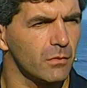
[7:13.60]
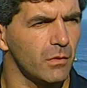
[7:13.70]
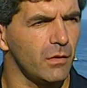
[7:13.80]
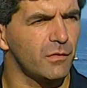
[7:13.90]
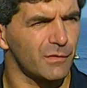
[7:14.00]

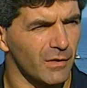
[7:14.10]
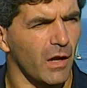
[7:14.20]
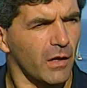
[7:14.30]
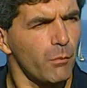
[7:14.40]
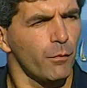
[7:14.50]
problem is being
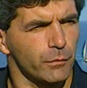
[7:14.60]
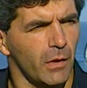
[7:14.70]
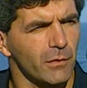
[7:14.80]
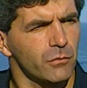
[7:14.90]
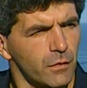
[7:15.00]

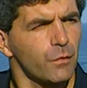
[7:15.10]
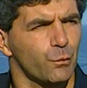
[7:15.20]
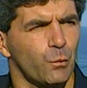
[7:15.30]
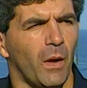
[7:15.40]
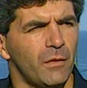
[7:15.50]
camouflaged,
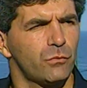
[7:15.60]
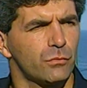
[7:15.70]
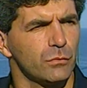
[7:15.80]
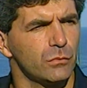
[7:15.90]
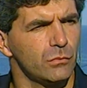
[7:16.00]
and it
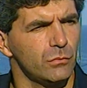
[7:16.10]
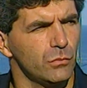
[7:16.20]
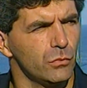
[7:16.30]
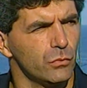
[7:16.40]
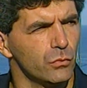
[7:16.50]
will be
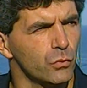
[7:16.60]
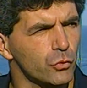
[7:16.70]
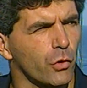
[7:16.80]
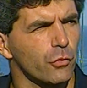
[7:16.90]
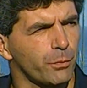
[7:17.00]
camouflaged
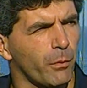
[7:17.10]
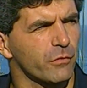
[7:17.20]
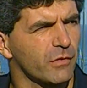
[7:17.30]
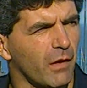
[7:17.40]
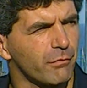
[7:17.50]

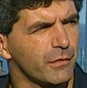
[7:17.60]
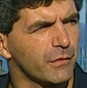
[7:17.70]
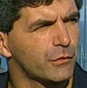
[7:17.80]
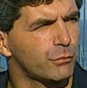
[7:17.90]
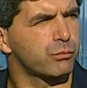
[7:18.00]

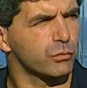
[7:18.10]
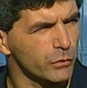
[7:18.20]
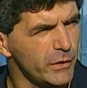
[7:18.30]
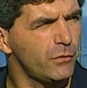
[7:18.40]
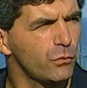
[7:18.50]
as long as the
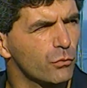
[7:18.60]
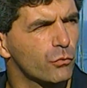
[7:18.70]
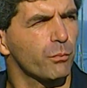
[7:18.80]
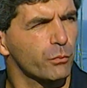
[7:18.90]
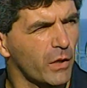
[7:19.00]
political
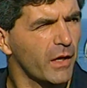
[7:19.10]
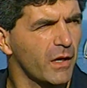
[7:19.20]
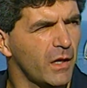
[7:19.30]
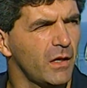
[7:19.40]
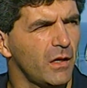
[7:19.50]
authorities
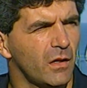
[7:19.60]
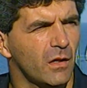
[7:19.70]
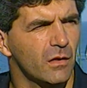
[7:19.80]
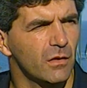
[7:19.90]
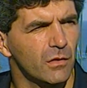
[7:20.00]

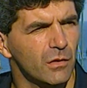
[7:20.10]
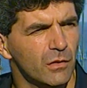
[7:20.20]
continue to